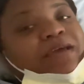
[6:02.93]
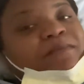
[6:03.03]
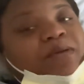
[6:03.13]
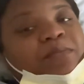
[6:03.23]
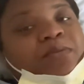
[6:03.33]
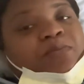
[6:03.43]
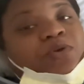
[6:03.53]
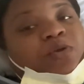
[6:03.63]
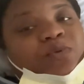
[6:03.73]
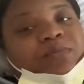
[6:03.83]
Baby
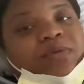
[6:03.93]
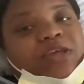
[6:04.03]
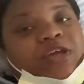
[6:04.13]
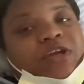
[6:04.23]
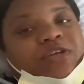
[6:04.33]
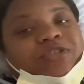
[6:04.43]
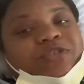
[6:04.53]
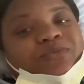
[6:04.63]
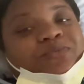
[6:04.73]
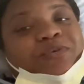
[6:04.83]
boy will be here
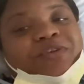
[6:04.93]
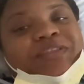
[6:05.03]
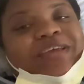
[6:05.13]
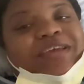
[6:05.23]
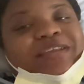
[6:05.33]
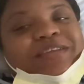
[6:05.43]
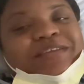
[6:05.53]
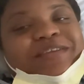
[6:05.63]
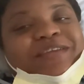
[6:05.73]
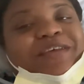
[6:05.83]
sooner than
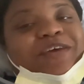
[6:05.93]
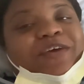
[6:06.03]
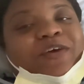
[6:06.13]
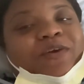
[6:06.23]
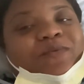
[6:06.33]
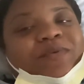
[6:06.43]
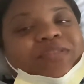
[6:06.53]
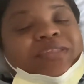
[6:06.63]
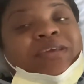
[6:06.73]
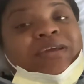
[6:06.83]
we
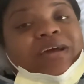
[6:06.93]
think.